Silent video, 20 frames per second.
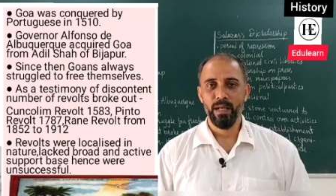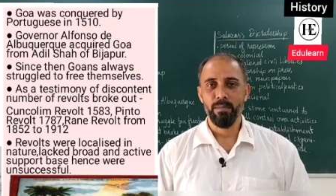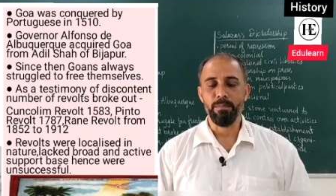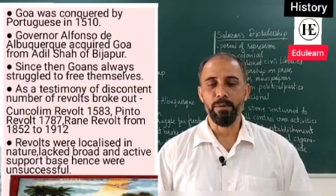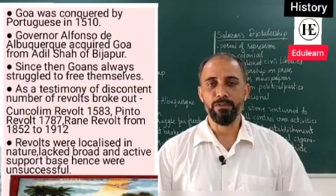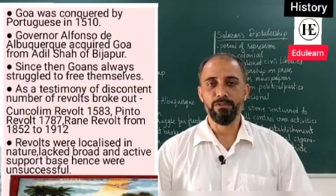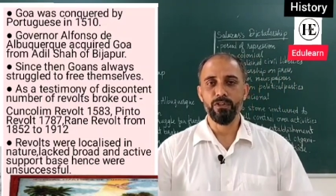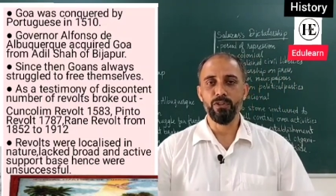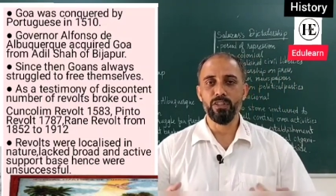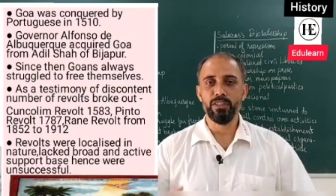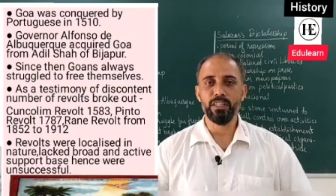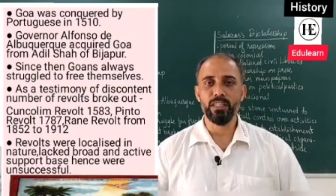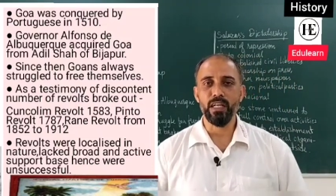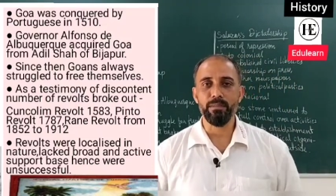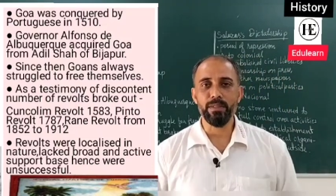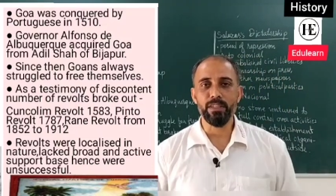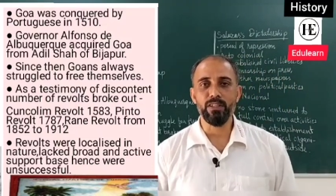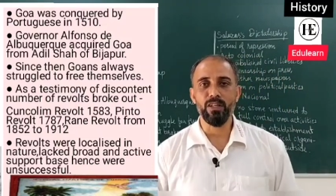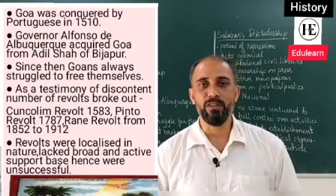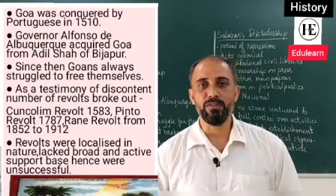Before the
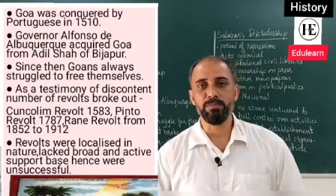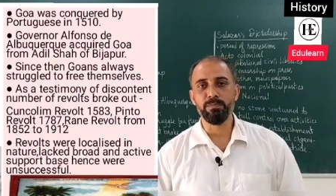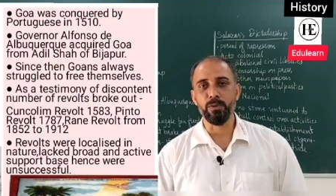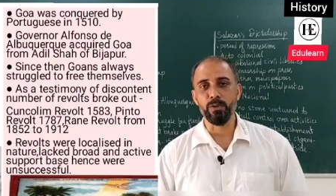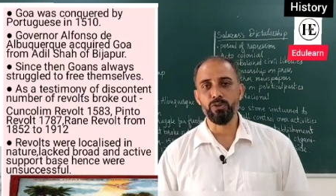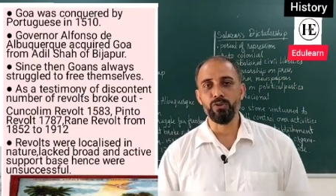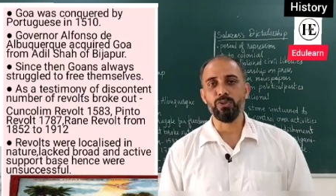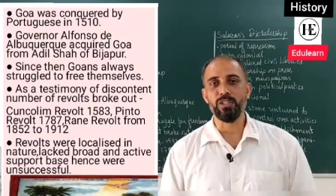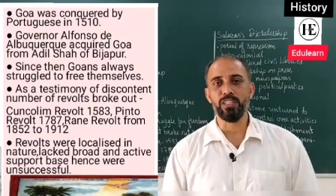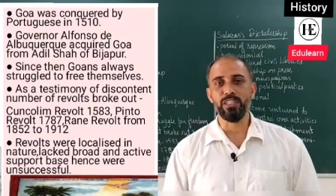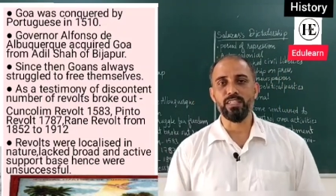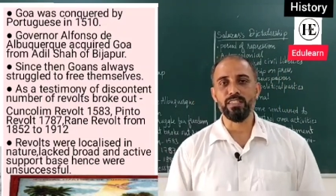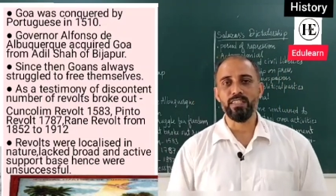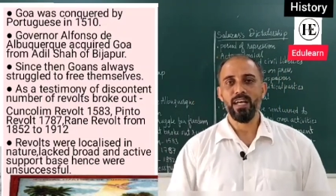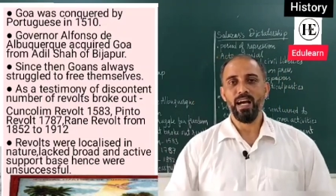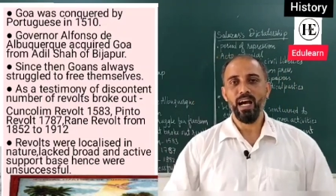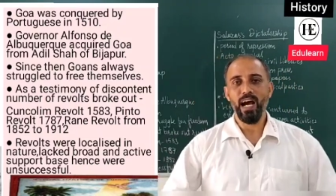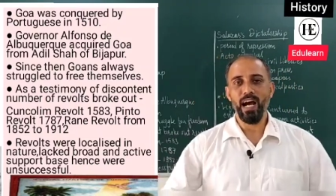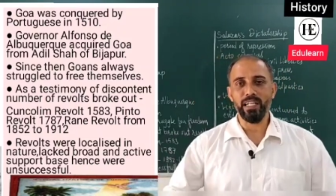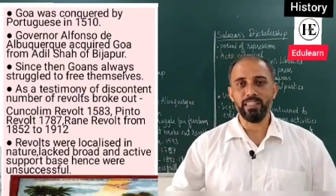coming of Portuguese,
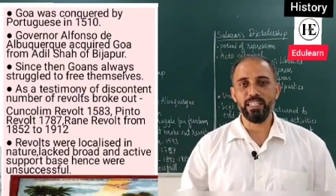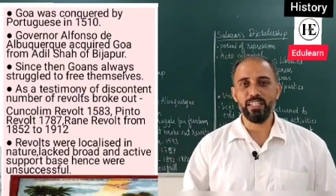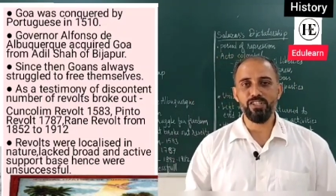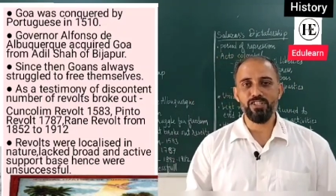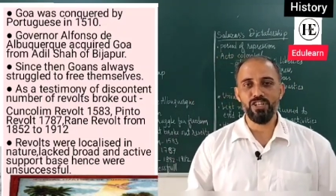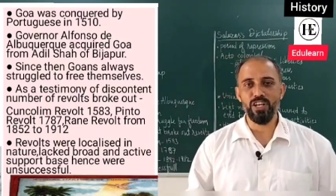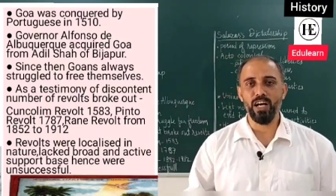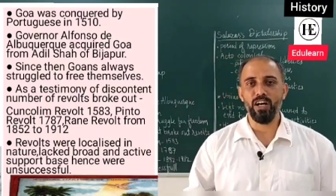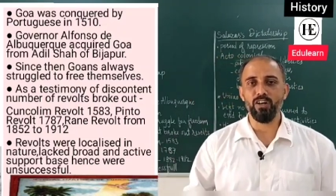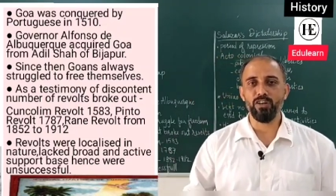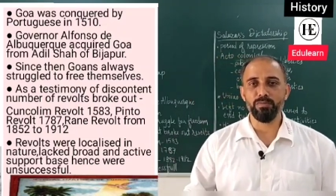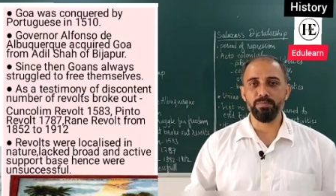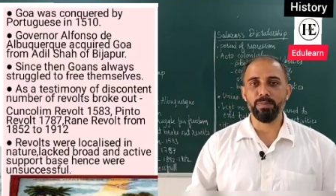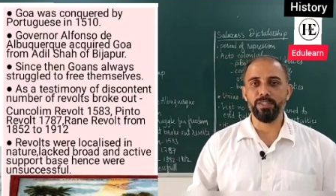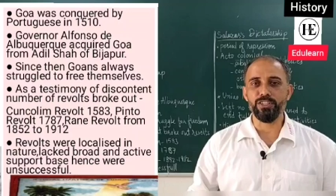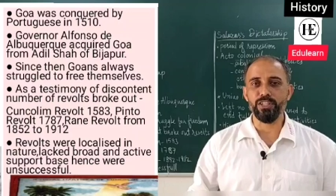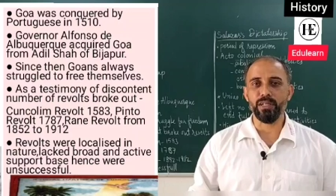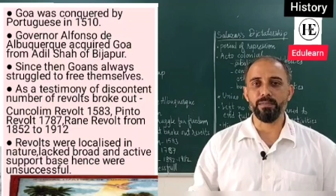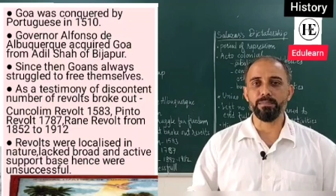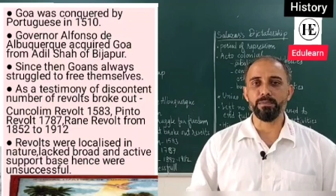Adil Shah of
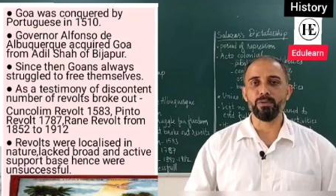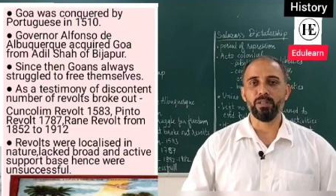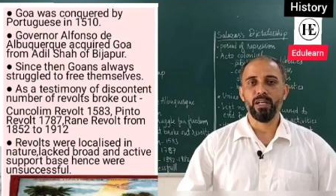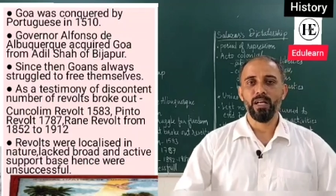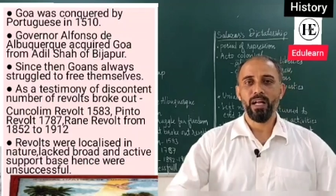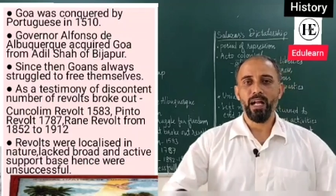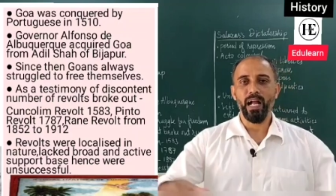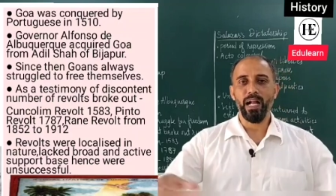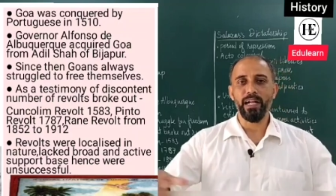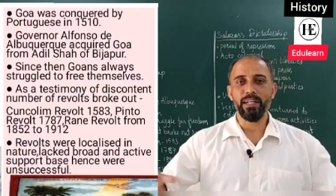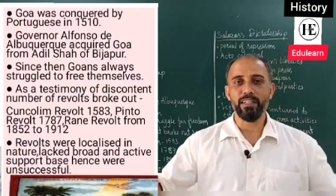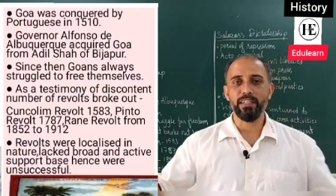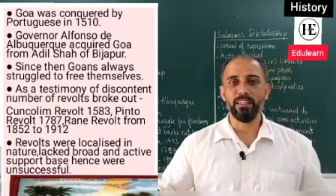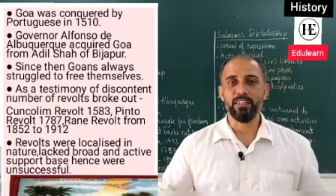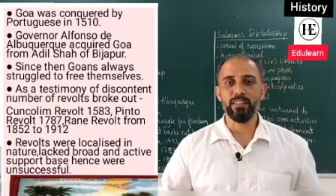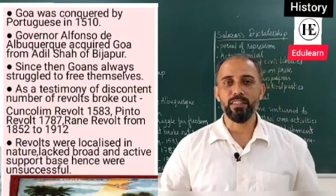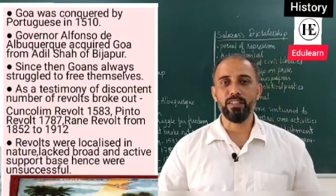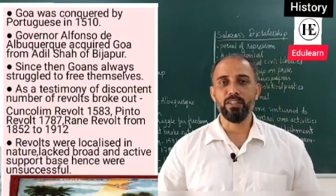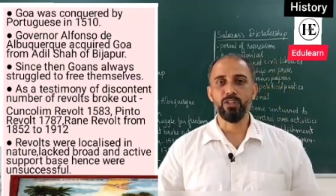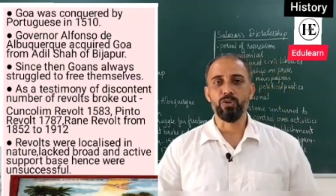Bijapur had
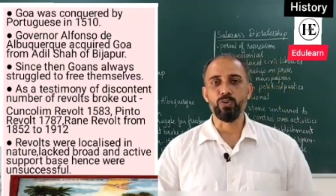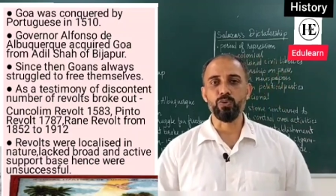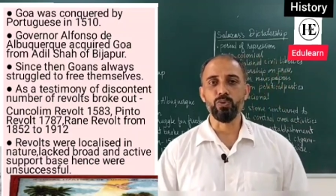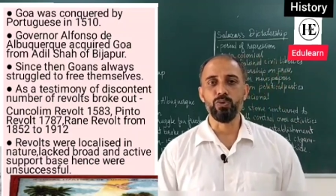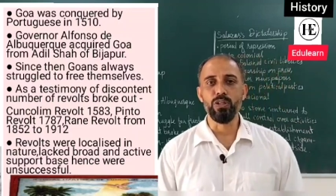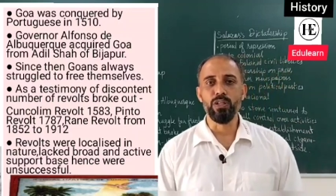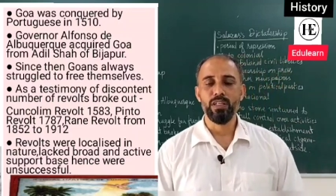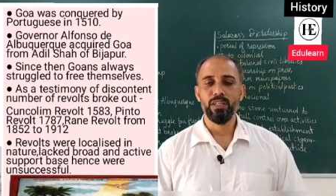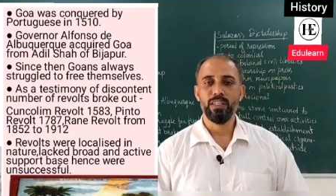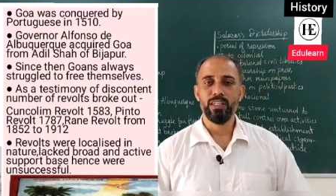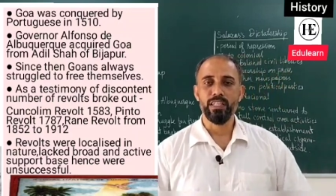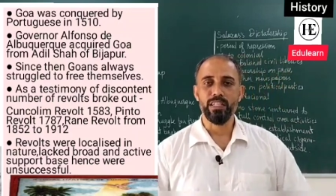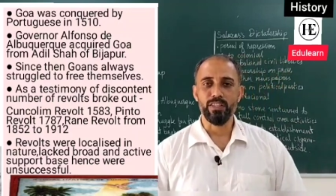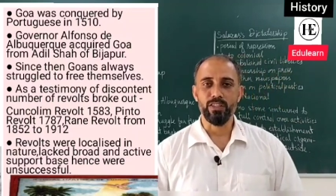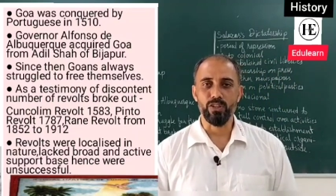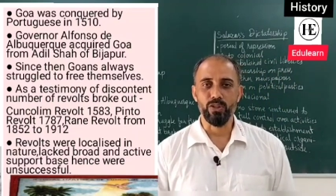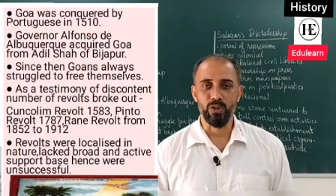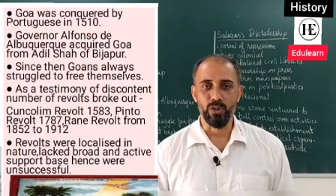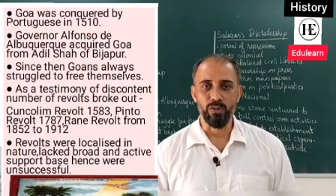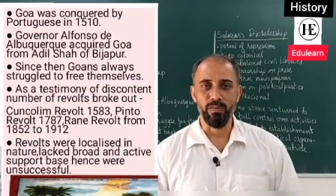a rule in
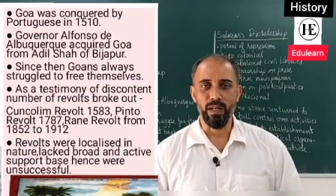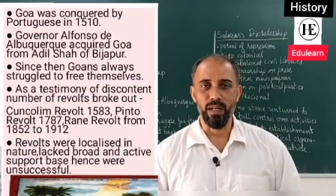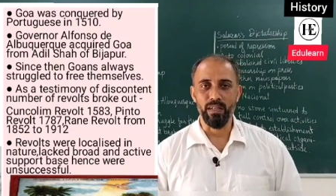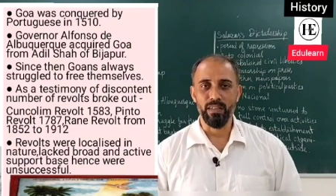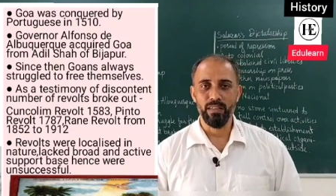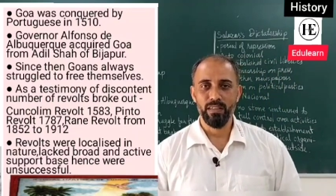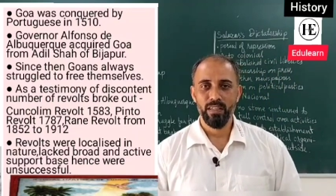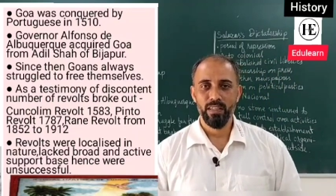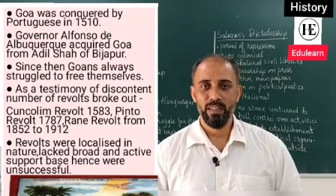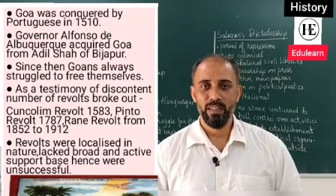Goa.